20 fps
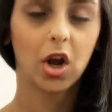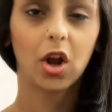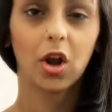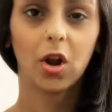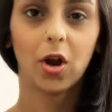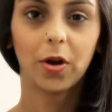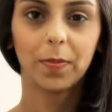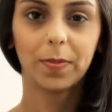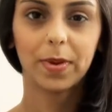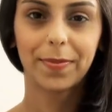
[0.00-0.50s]
a
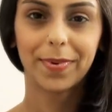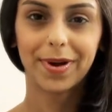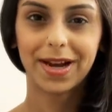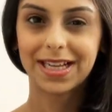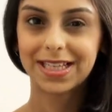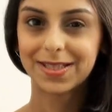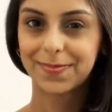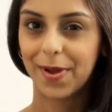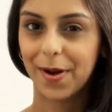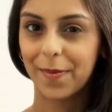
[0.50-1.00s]
lot of people
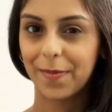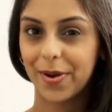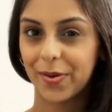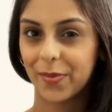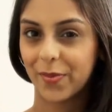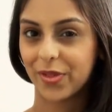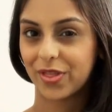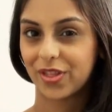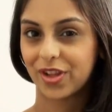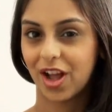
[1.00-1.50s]

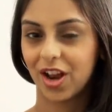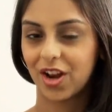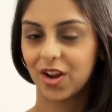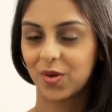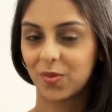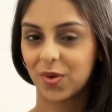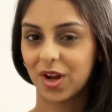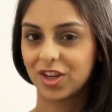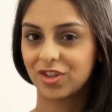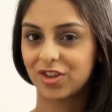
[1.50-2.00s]
experiment with color
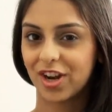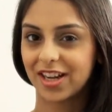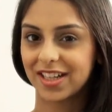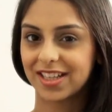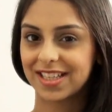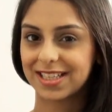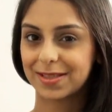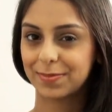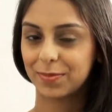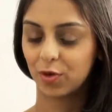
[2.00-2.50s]
while trying
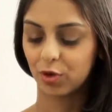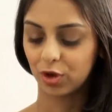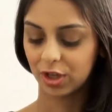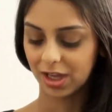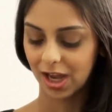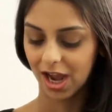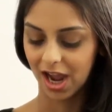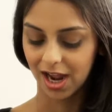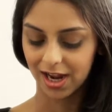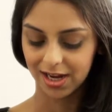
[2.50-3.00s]
the
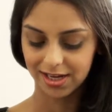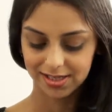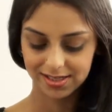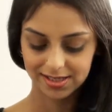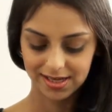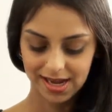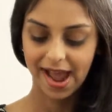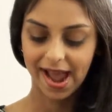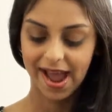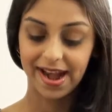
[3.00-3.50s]
smoky eyes,
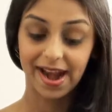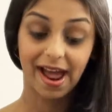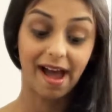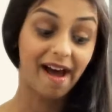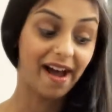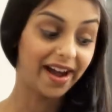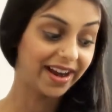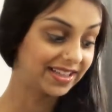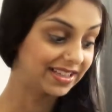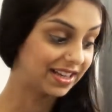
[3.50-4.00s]
and
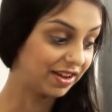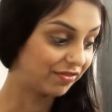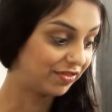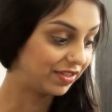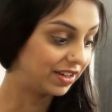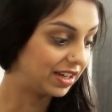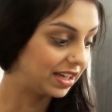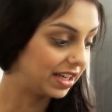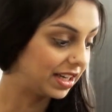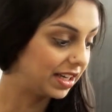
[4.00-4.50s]
I
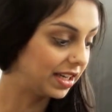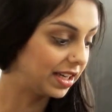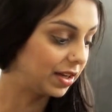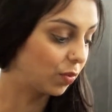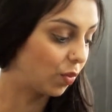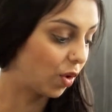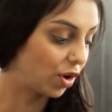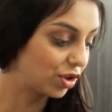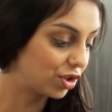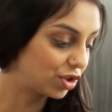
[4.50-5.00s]
definitely
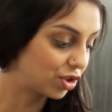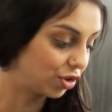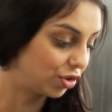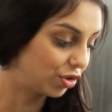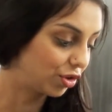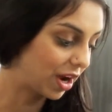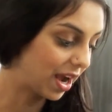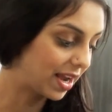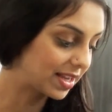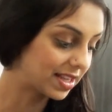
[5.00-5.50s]
want to show you
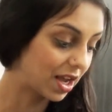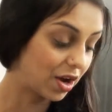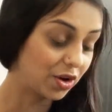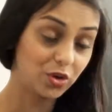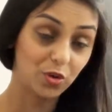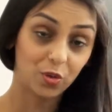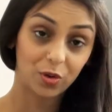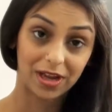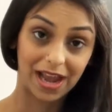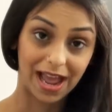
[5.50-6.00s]
guys how
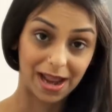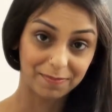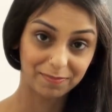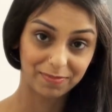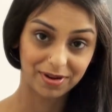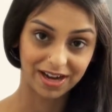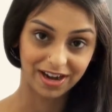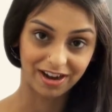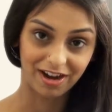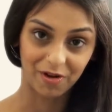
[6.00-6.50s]
you can
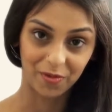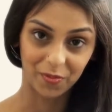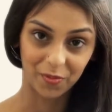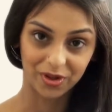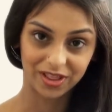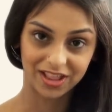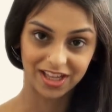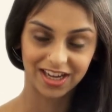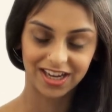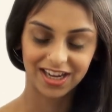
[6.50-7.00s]
play around
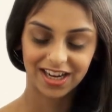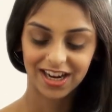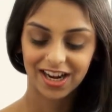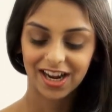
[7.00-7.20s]
with it.